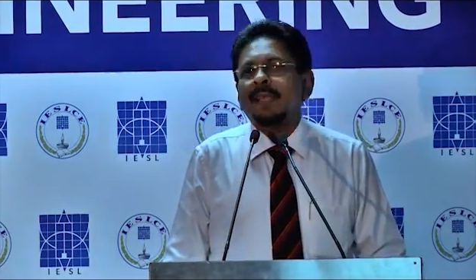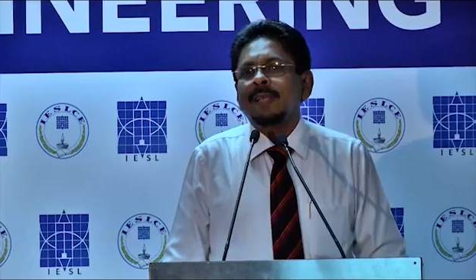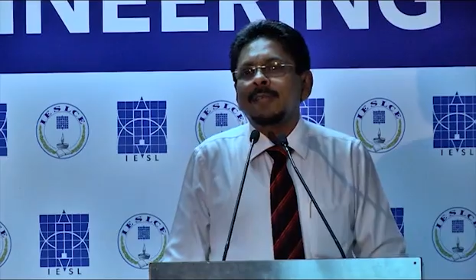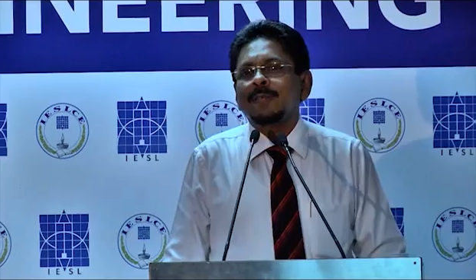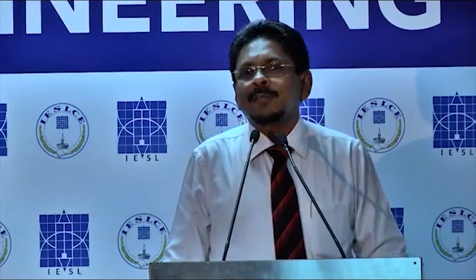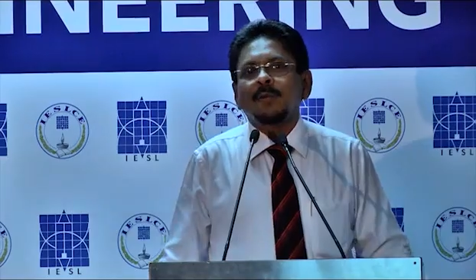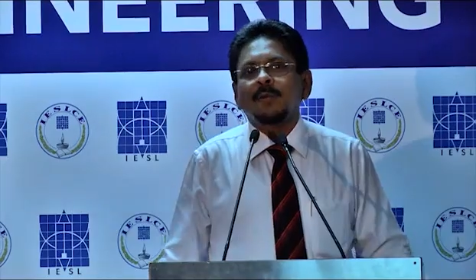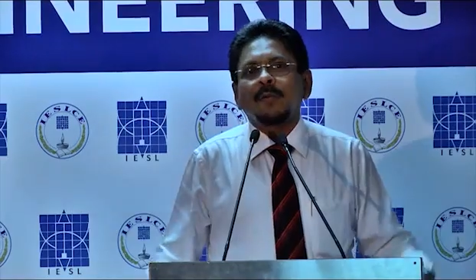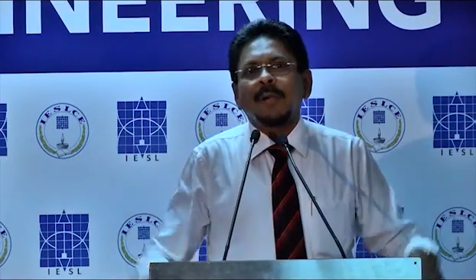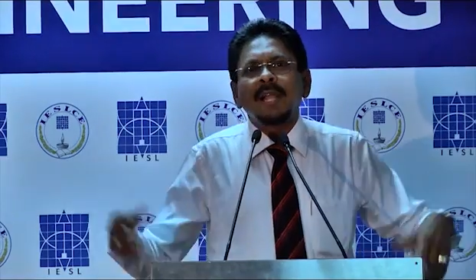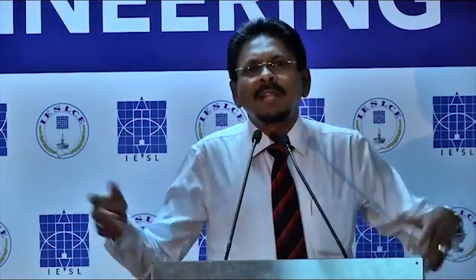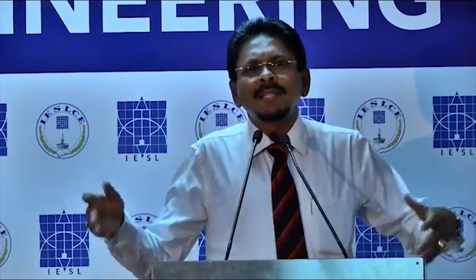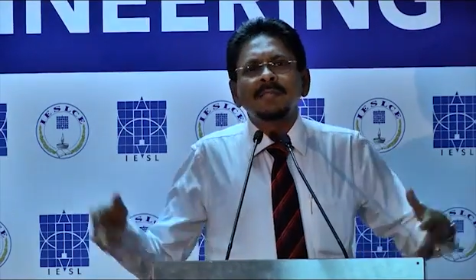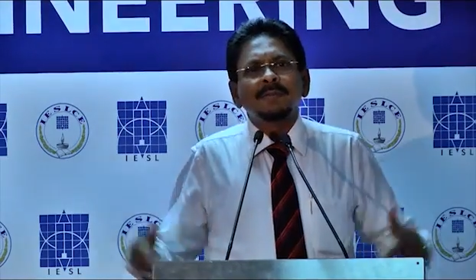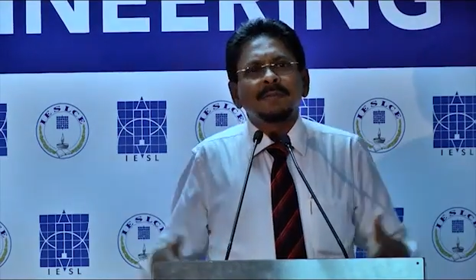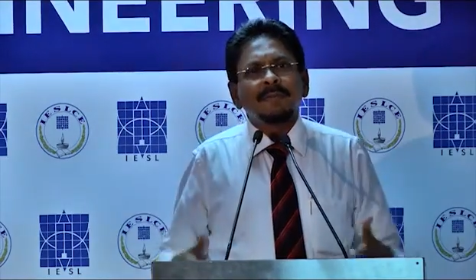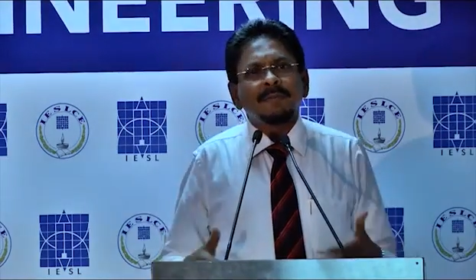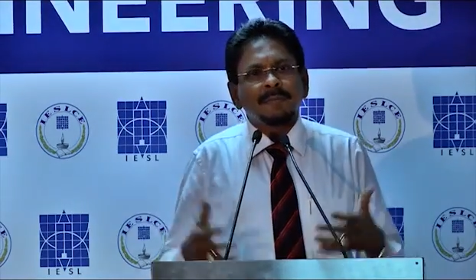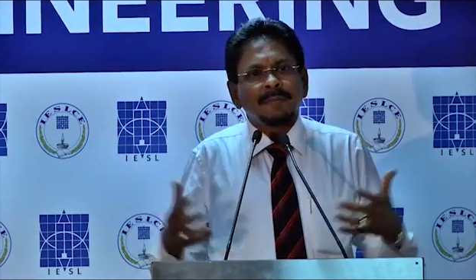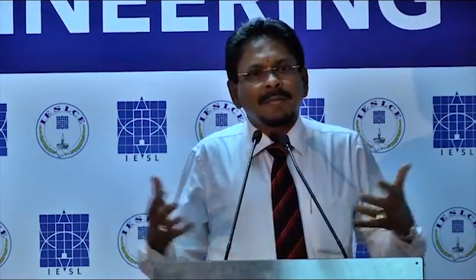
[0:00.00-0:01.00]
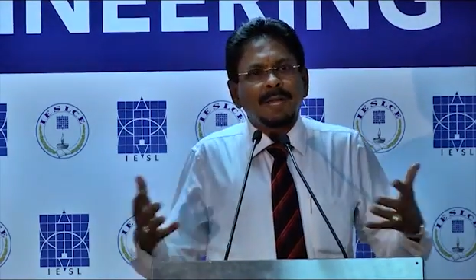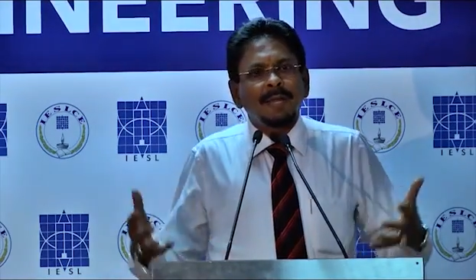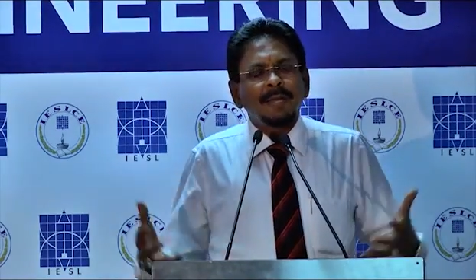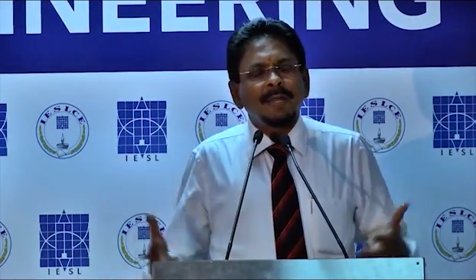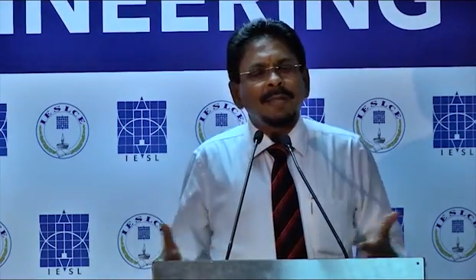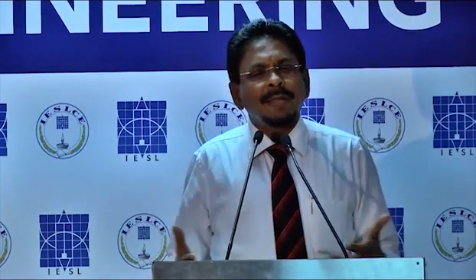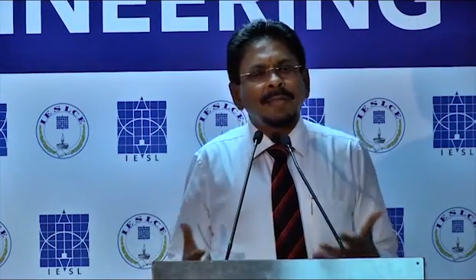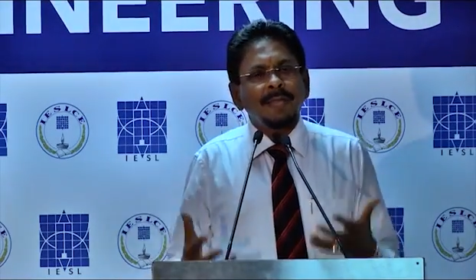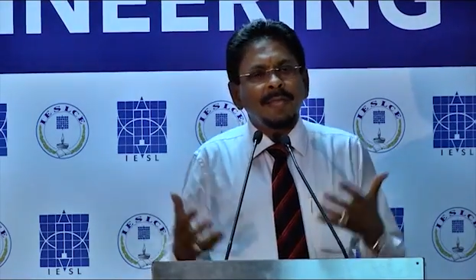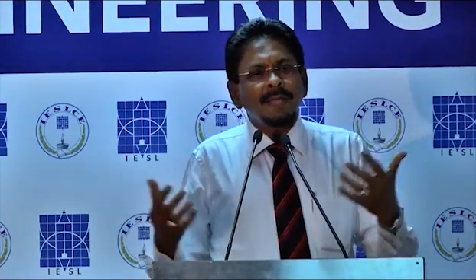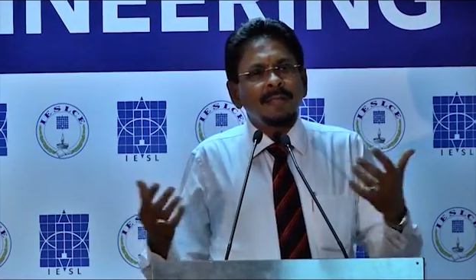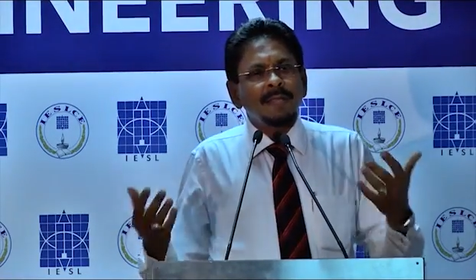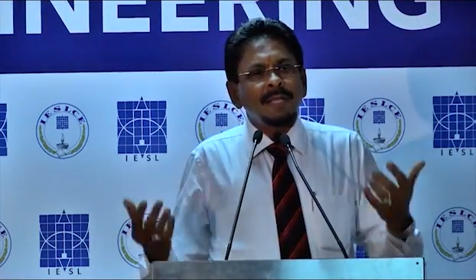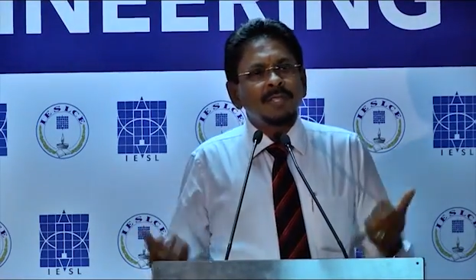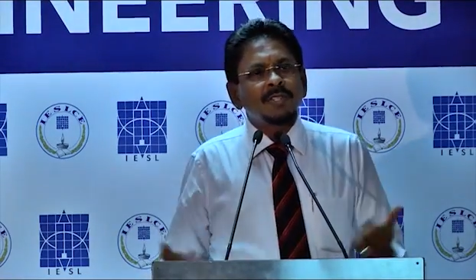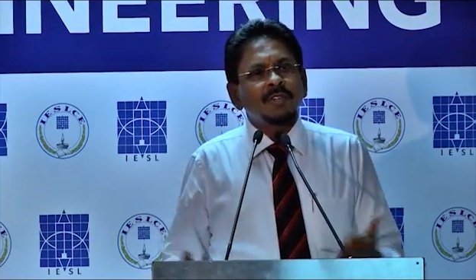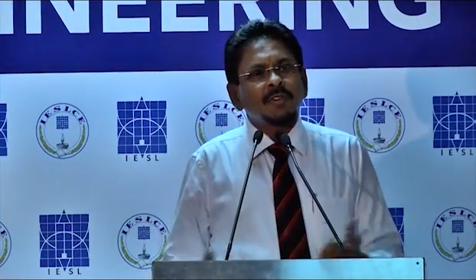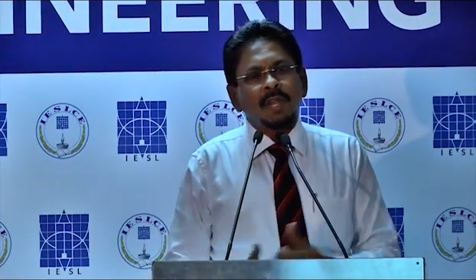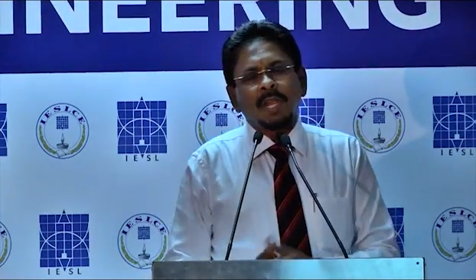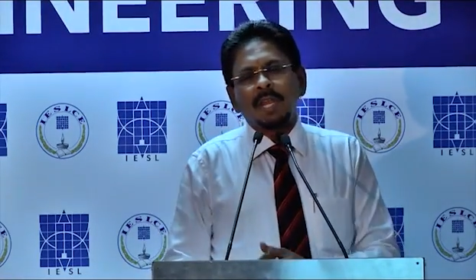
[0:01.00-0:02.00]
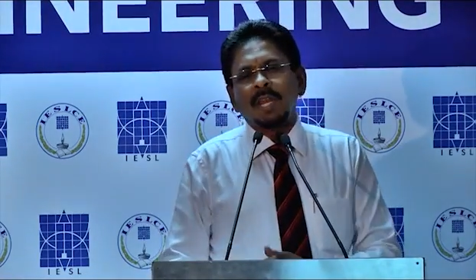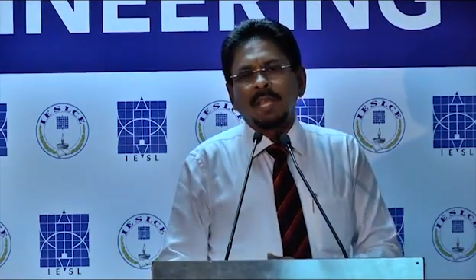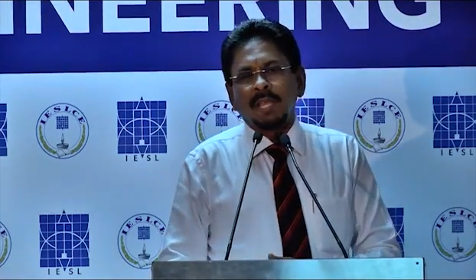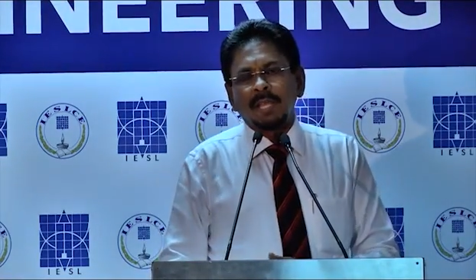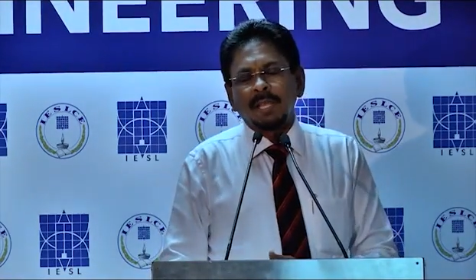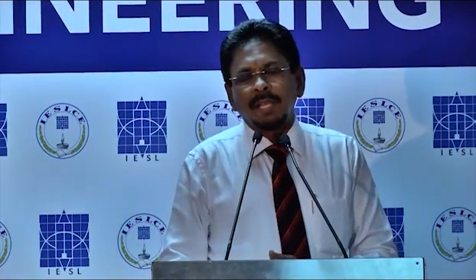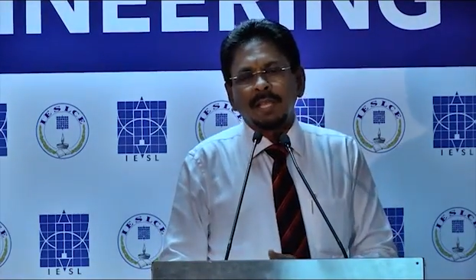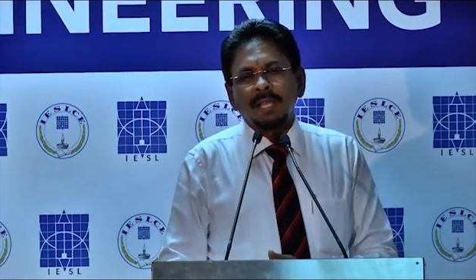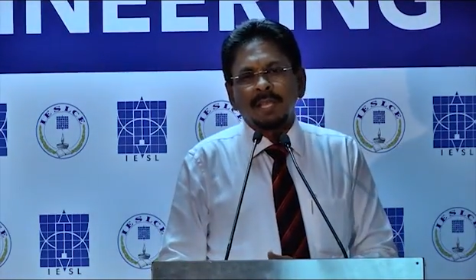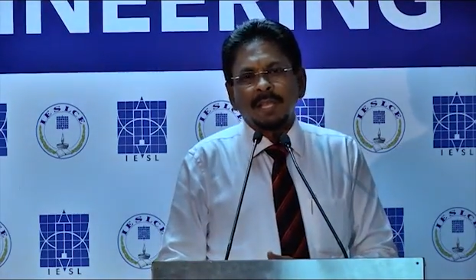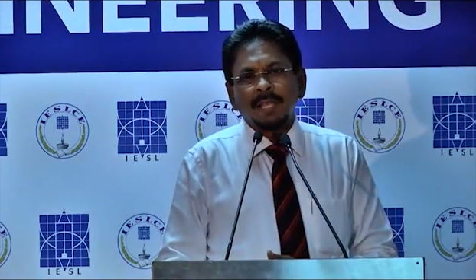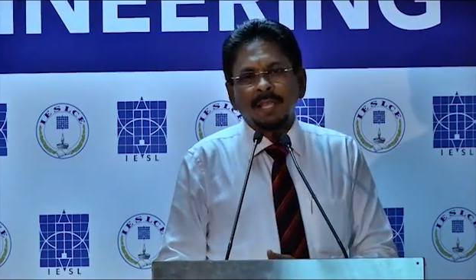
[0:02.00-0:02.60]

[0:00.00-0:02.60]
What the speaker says: So while undertaking this training,